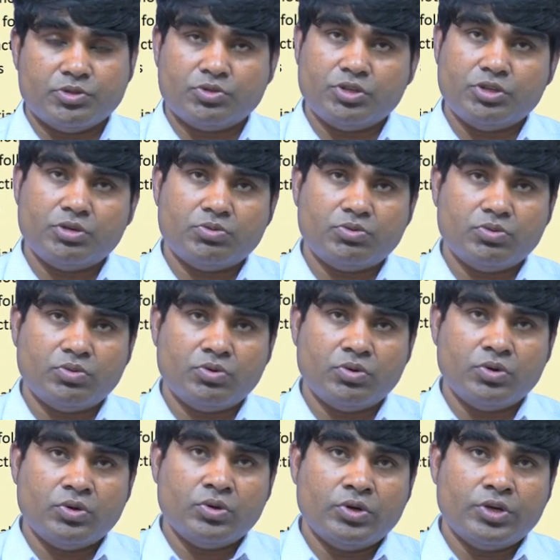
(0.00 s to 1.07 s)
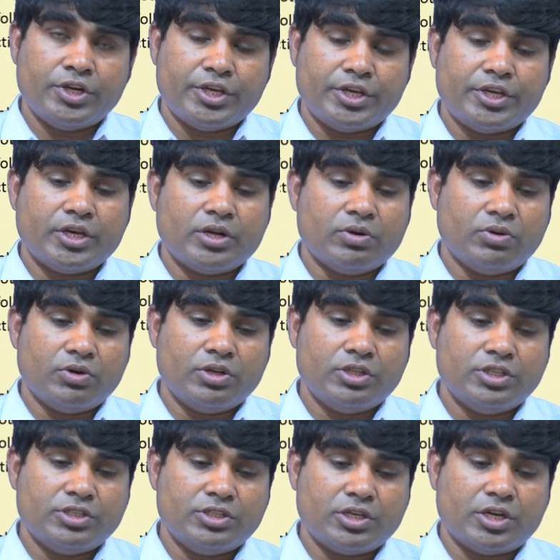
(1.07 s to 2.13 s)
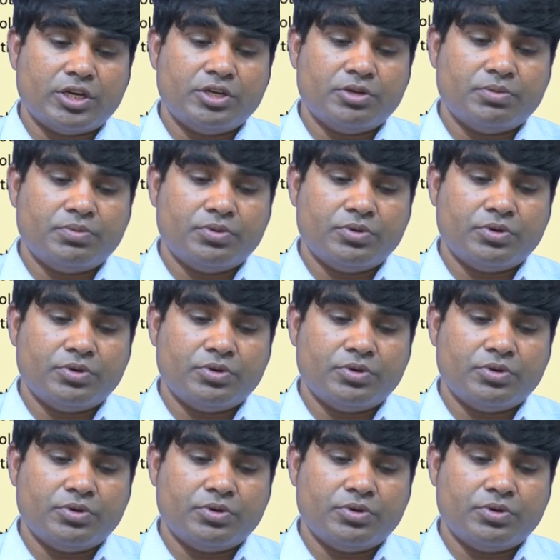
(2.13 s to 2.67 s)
So, you have to take care of all these kind of